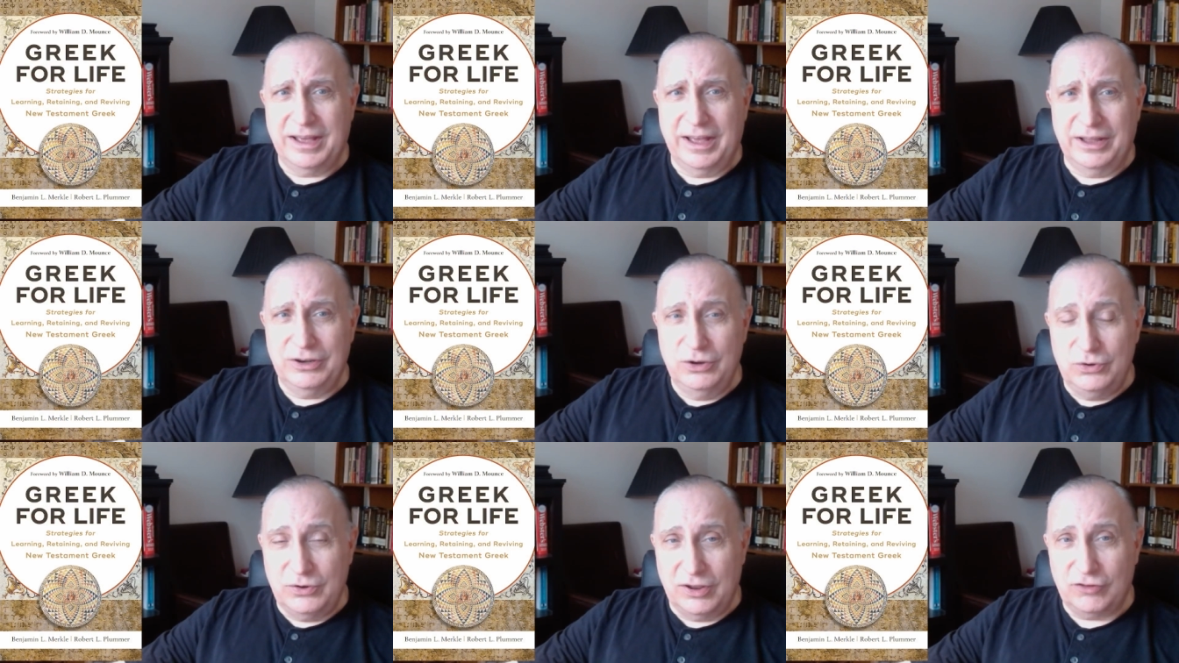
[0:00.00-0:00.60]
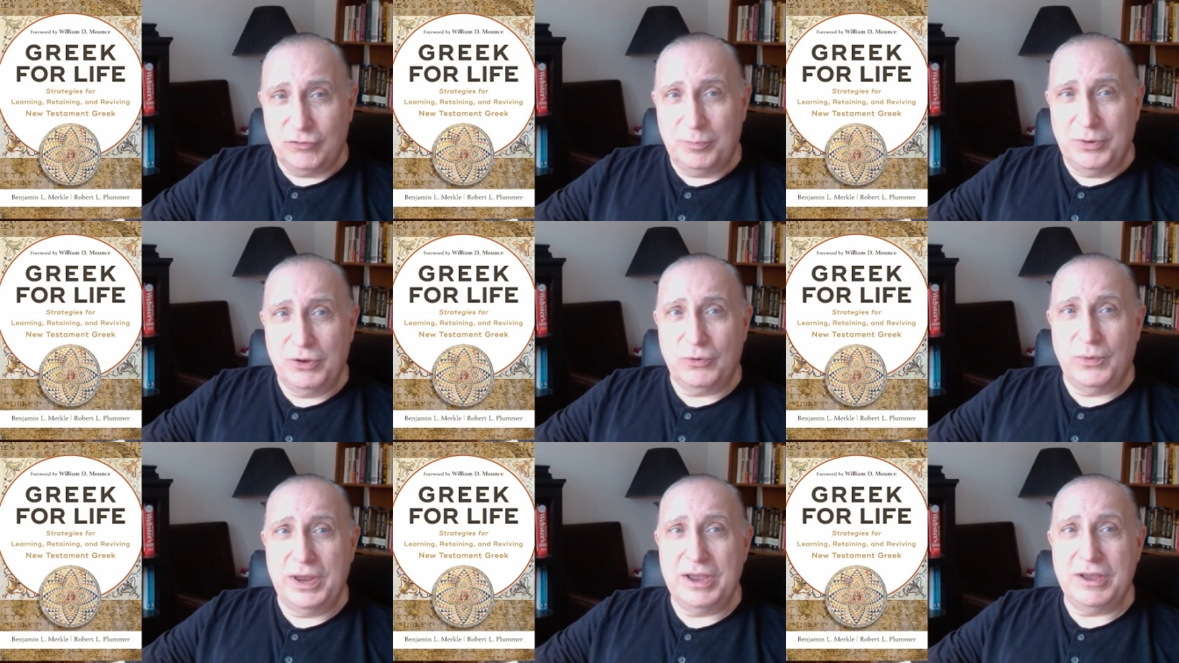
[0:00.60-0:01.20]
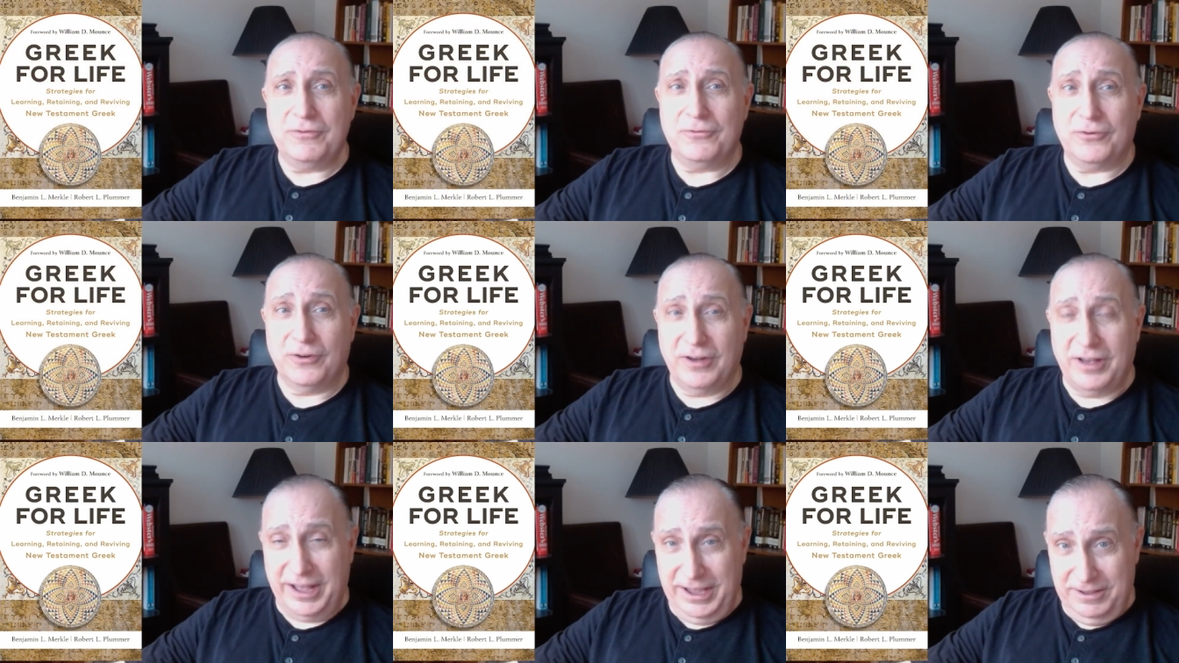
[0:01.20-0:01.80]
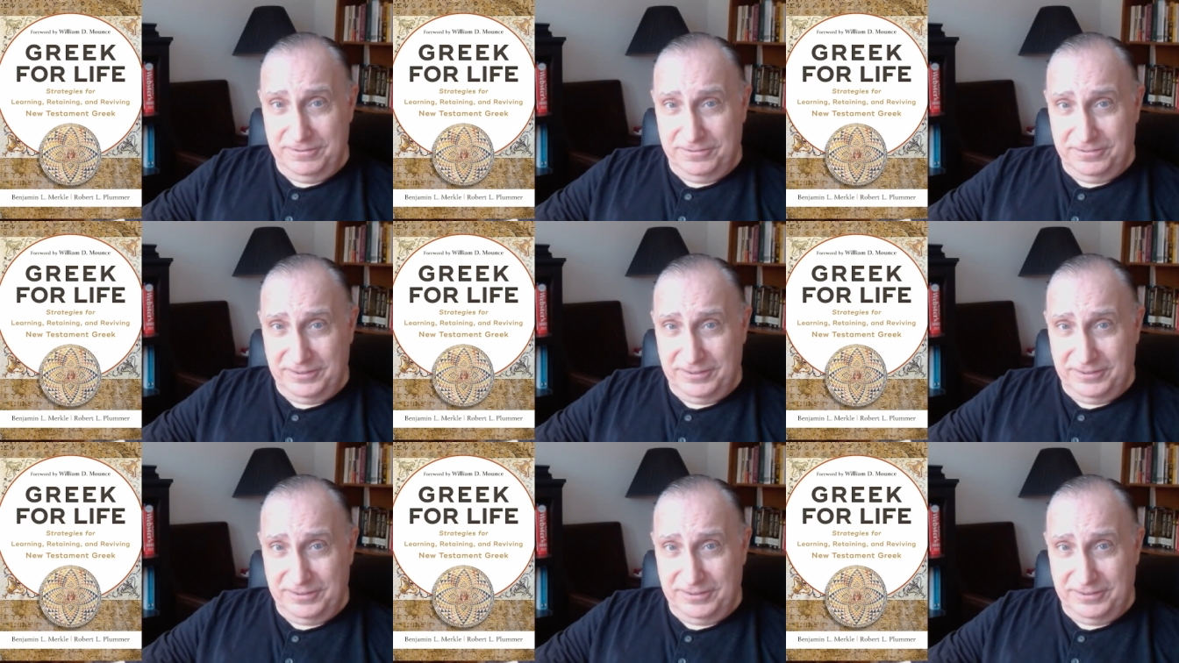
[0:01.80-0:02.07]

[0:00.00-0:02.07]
New Testament Greek for life.